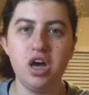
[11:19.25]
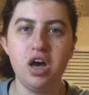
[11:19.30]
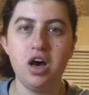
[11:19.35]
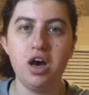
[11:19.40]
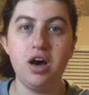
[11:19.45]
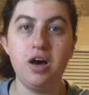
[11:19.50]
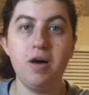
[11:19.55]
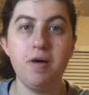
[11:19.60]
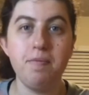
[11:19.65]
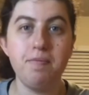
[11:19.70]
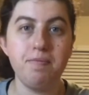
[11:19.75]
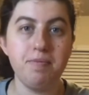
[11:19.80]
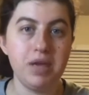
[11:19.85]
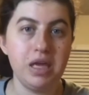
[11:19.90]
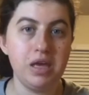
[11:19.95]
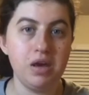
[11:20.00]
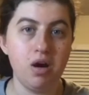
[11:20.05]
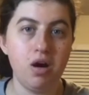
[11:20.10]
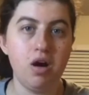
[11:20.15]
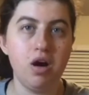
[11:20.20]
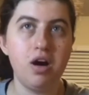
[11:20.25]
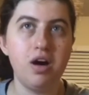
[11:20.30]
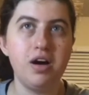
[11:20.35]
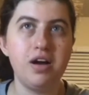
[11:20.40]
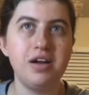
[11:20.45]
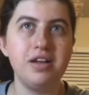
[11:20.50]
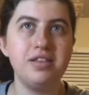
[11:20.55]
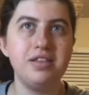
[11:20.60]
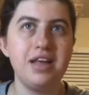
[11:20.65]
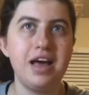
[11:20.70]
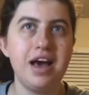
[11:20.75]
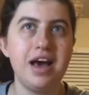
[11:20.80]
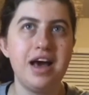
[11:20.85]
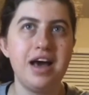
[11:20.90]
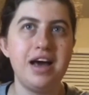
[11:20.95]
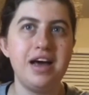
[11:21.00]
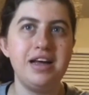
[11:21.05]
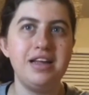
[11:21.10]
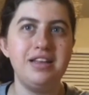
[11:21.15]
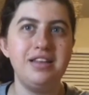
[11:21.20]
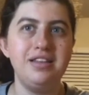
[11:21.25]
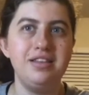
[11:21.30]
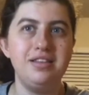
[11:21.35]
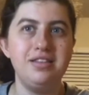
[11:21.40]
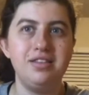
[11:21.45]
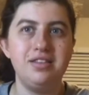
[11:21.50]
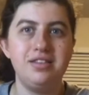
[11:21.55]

of PR that